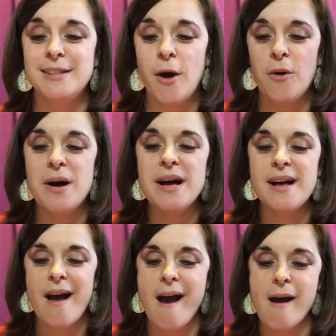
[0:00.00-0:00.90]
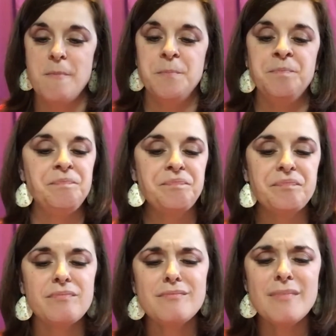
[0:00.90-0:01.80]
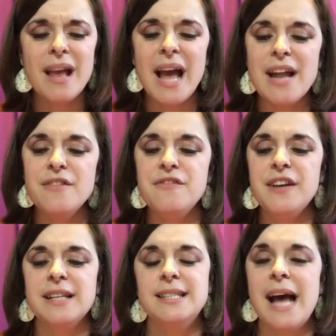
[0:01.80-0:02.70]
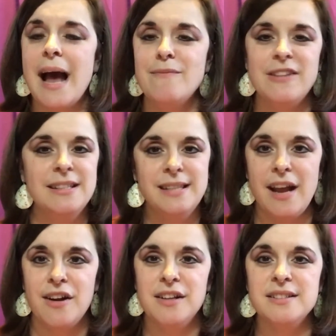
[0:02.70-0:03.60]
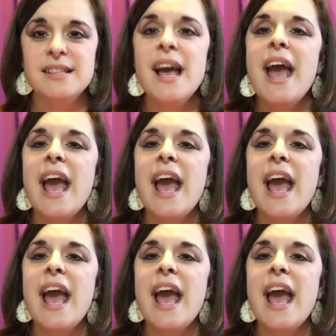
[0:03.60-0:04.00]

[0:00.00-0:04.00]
So kind of fix obvious errors,